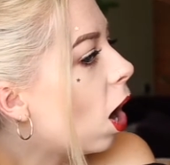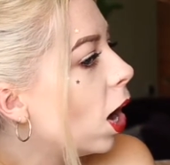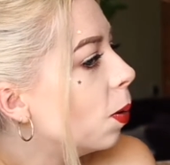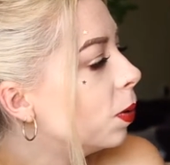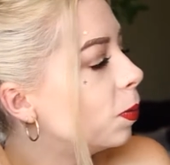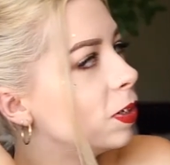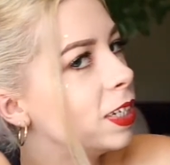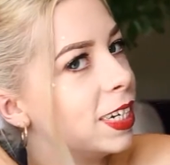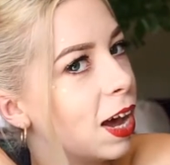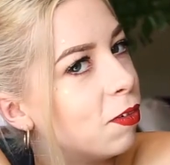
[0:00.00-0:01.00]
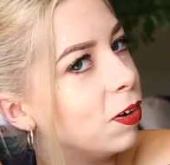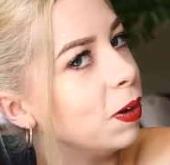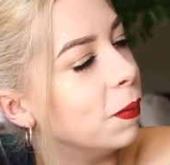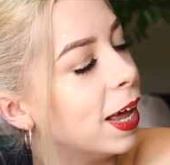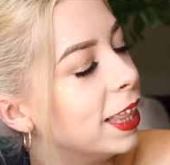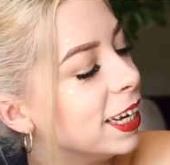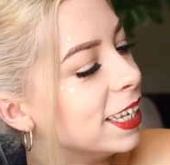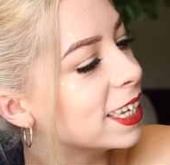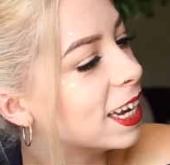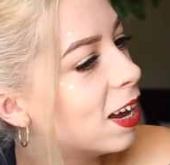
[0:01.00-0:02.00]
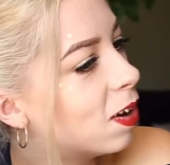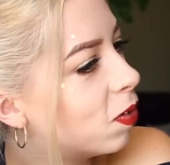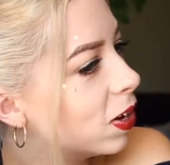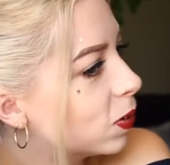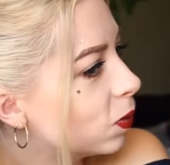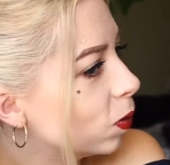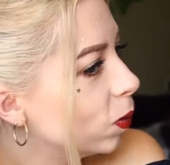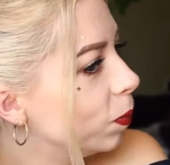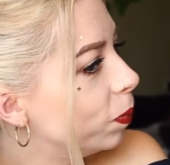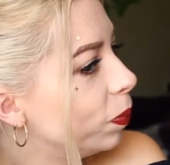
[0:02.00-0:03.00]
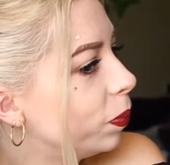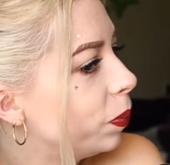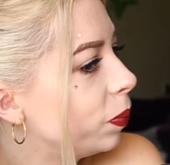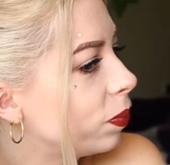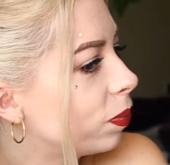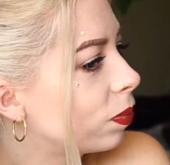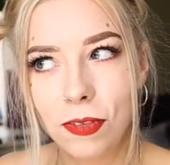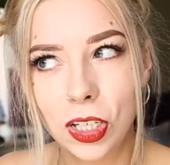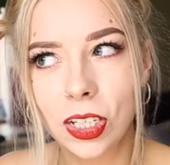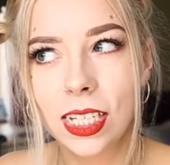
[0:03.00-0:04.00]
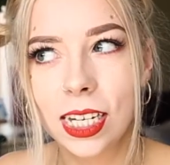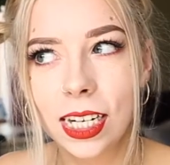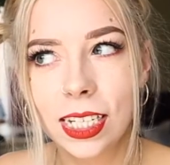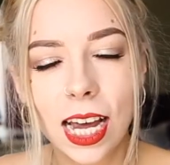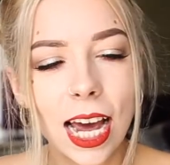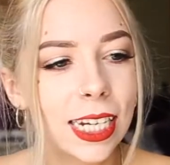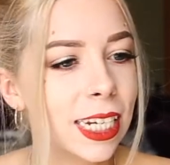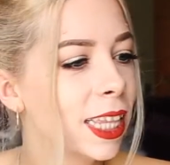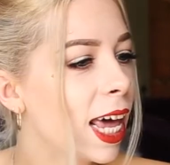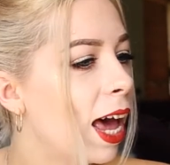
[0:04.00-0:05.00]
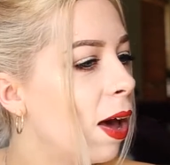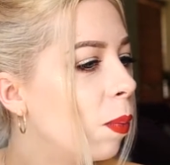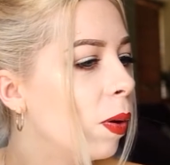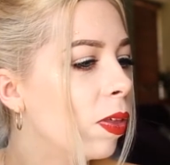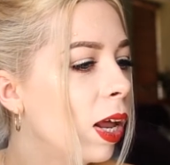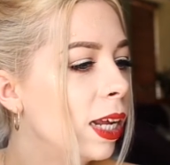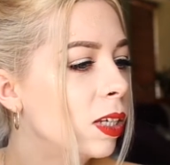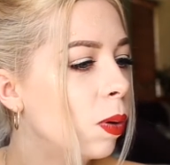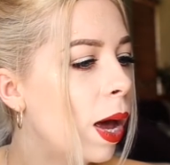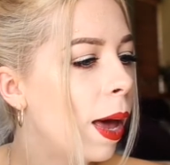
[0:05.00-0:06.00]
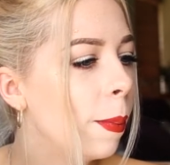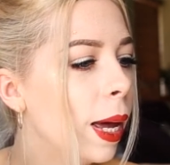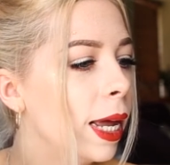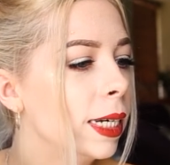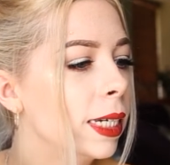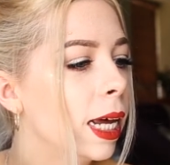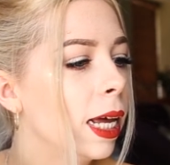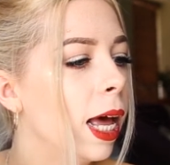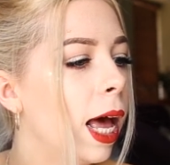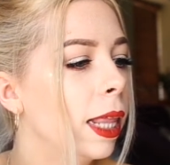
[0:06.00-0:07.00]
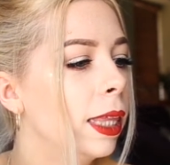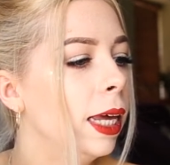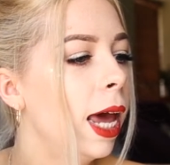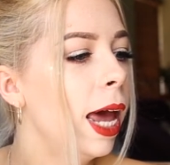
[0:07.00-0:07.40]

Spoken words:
I would definitely wear these at a festival. I've just tied it there with a little hairband at the